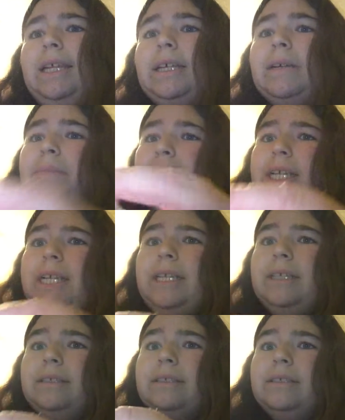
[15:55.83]
I'm
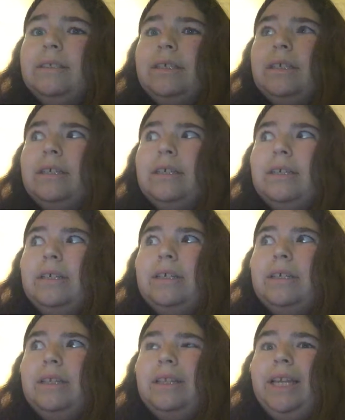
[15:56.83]
thinking
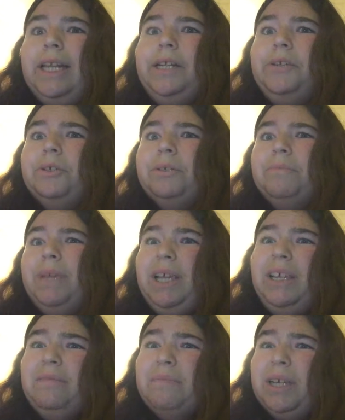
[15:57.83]
Lady
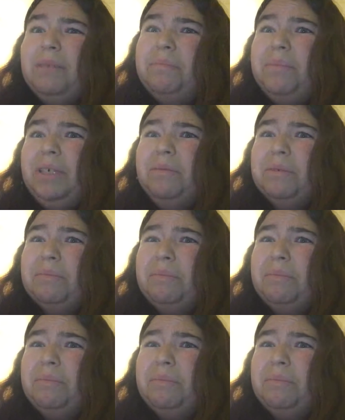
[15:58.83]
Tremaine might be